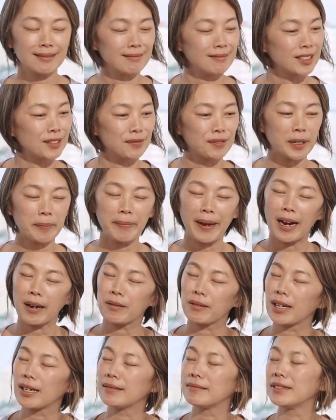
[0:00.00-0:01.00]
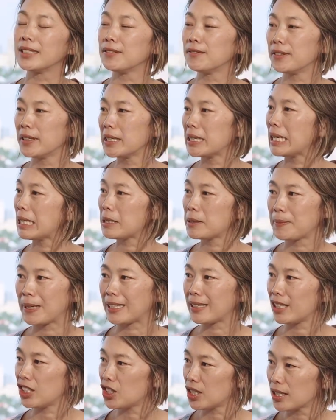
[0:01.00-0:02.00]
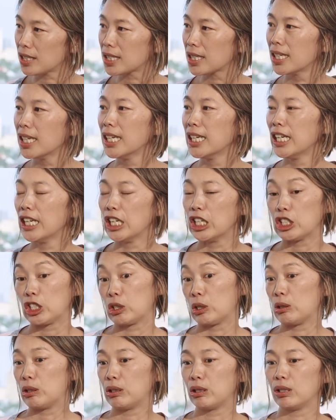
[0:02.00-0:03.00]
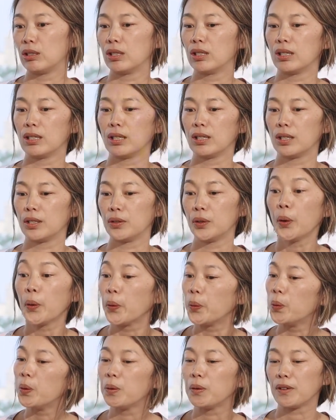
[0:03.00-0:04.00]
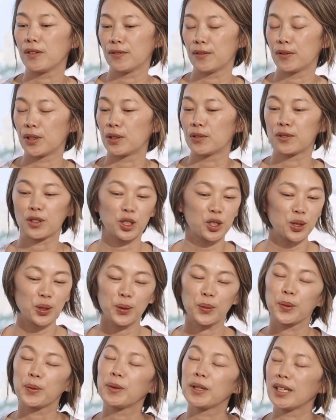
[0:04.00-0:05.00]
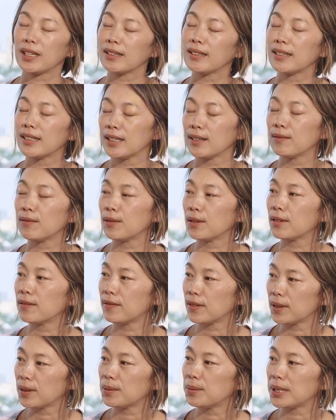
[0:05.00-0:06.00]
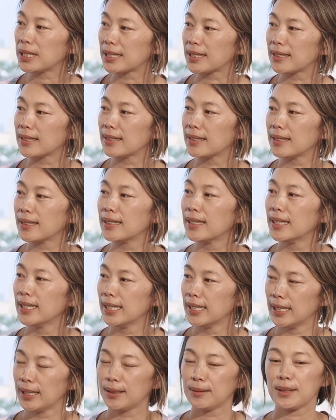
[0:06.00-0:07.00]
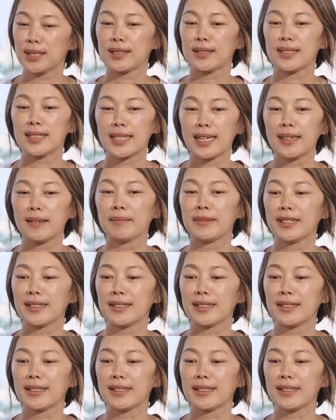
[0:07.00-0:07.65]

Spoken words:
different background, different expectations. So no, we will, for sure we will evolve with the time